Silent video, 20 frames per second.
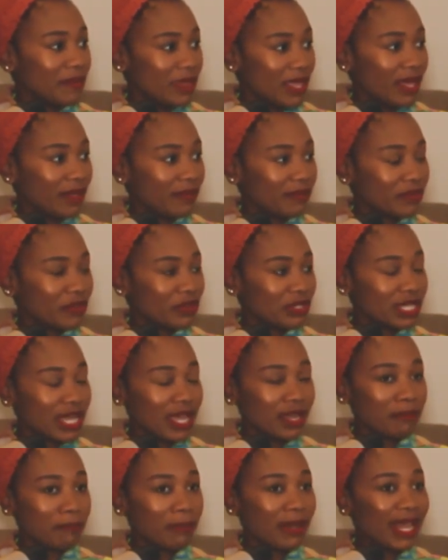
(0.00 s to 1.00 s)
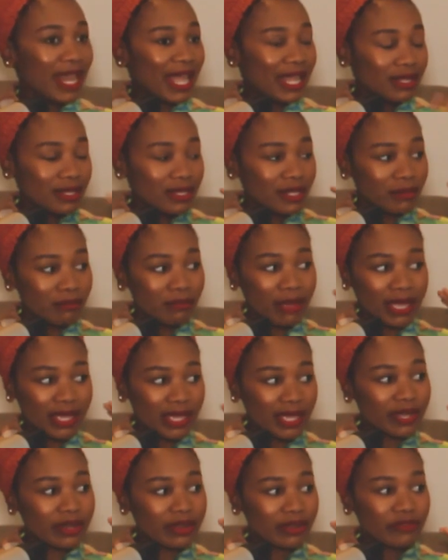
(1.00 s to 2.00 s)
Yeah, because I had planned it in my
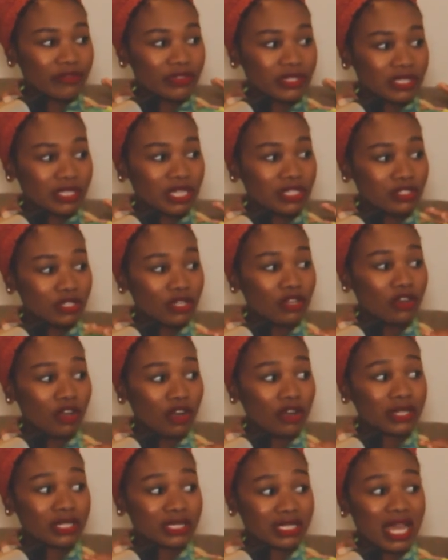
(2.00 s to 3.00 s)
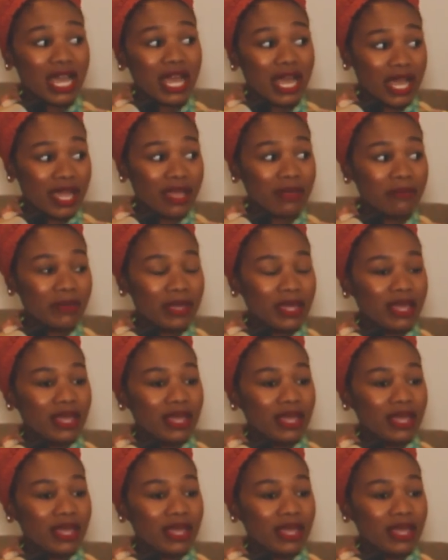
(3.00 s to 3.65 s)
head for such a long time.